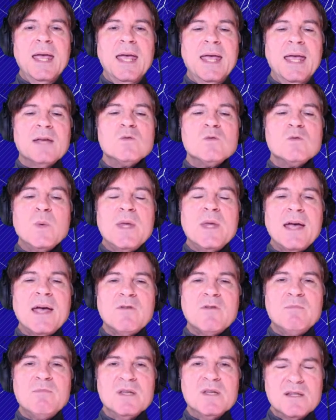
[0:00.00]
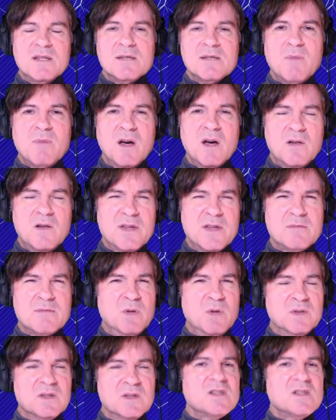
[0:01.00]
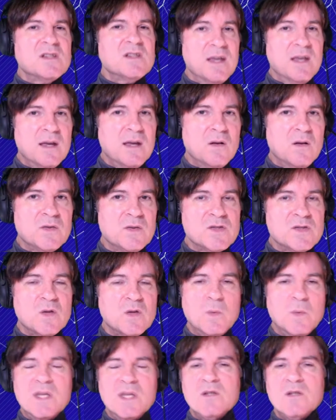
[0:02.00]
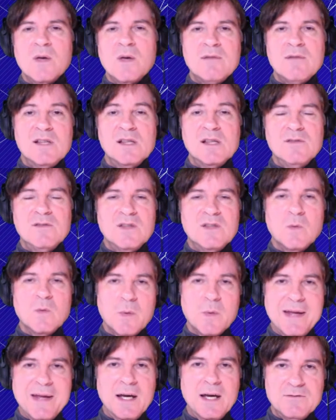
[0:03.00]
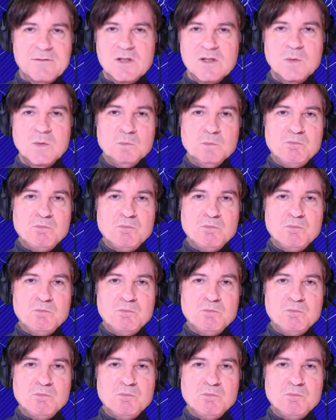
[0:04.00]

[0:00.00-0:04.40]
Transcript: And we have a business model that's built to scale so that we can do heavy lifting where we have to.